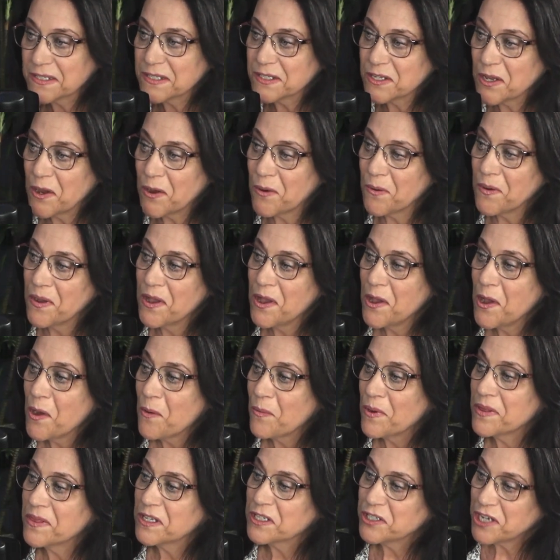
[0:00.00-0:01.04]
And so
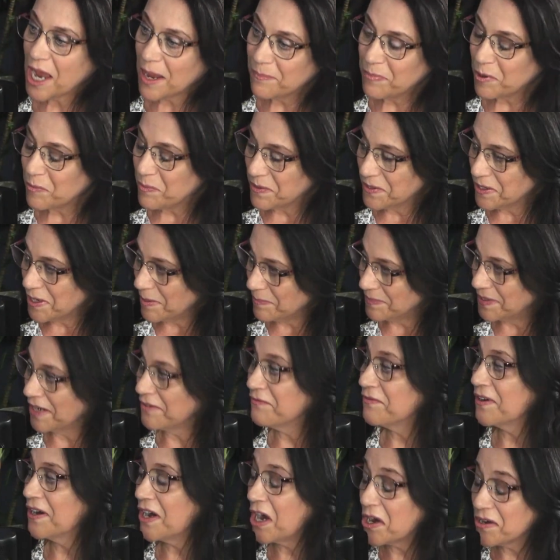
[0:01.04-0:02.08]
when the job opened up,
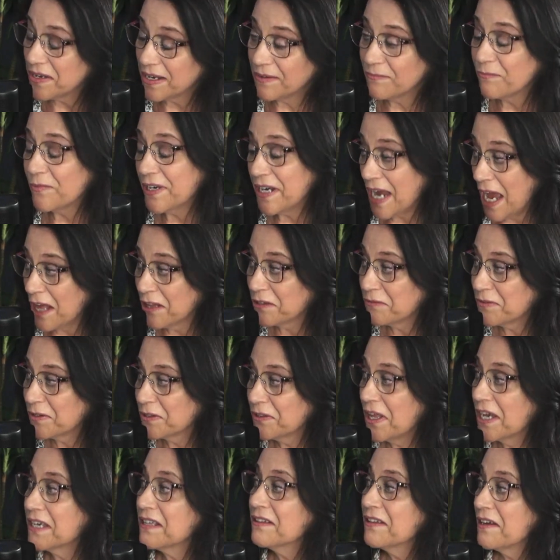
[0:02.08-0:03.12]
when Oliver
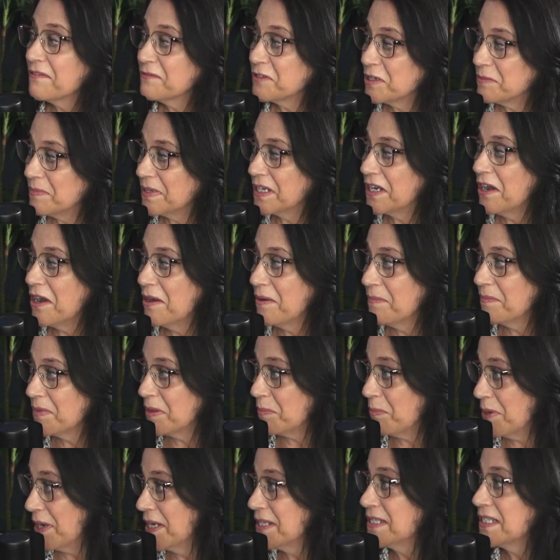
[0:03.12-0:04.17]
Luck left to become
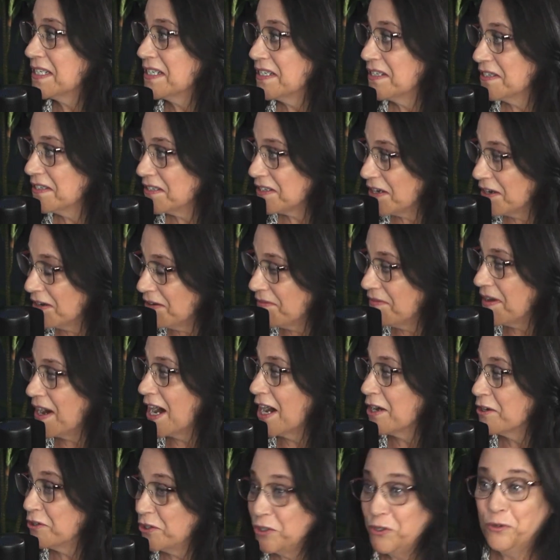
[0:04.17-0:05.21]
the president of
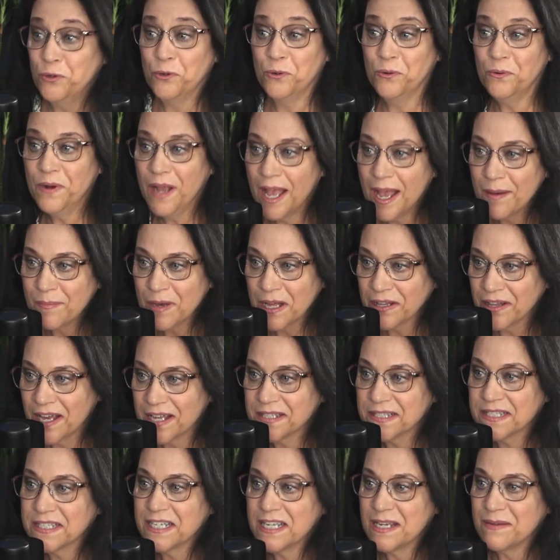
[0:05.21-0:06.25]
our new
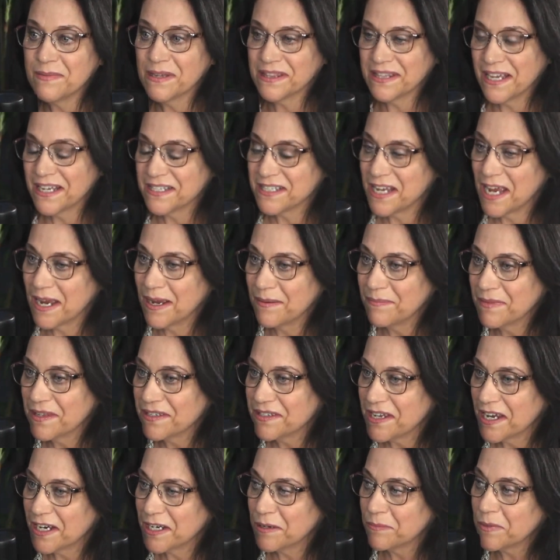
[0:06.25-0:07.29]
MLS team at that time, the
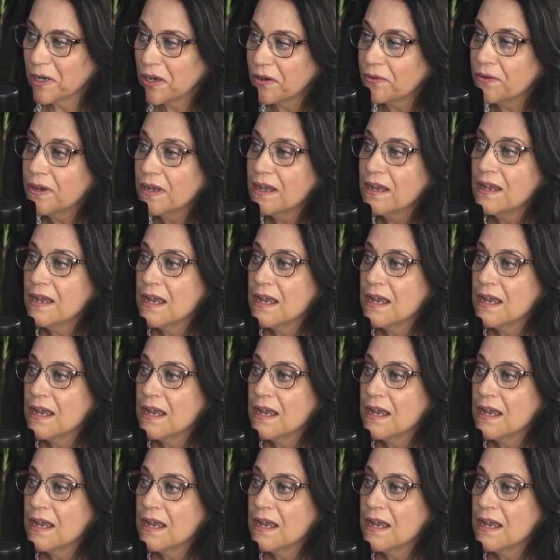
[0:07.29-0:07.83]
Dynamo,